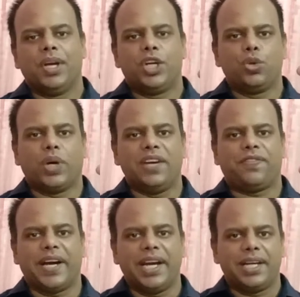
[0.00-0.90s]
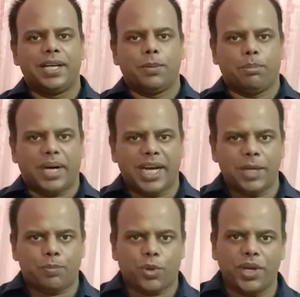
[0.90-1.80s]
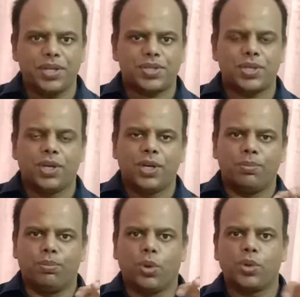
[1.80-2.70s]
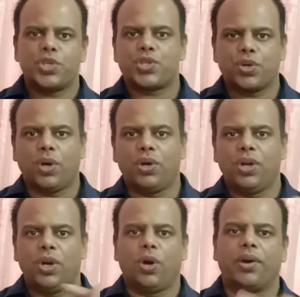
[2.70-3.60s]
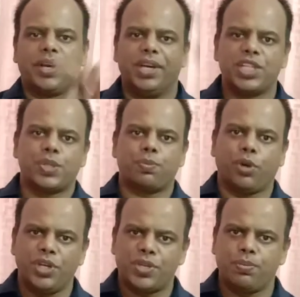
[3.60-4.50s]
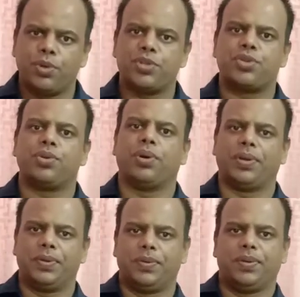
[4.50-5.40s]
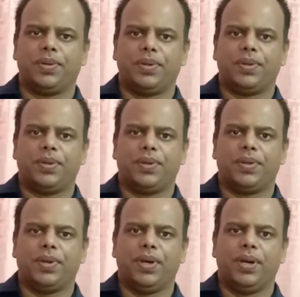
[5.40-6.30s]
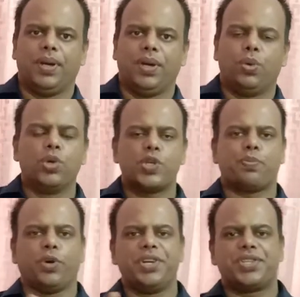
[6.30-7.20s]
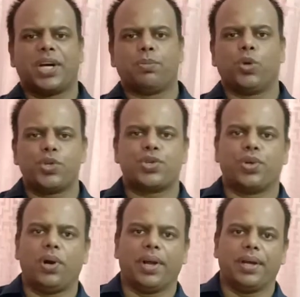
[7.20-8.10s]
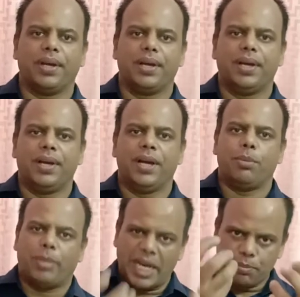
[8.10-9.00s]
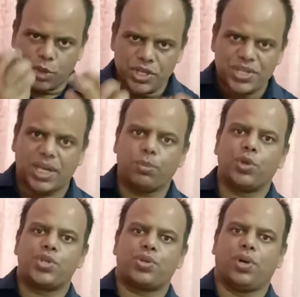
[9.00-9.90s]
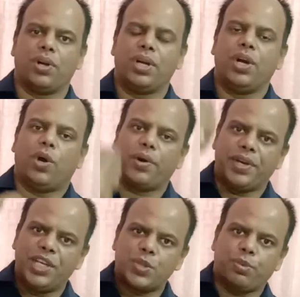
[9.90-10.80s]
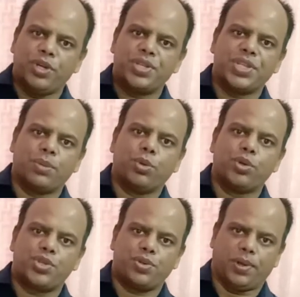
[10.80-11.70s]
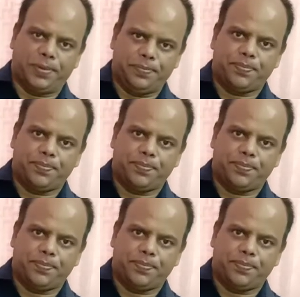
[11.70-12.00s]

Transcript: Do I find my points more strong or his points more strong? Whose points are more strong? My points are more strong or his points are more strong?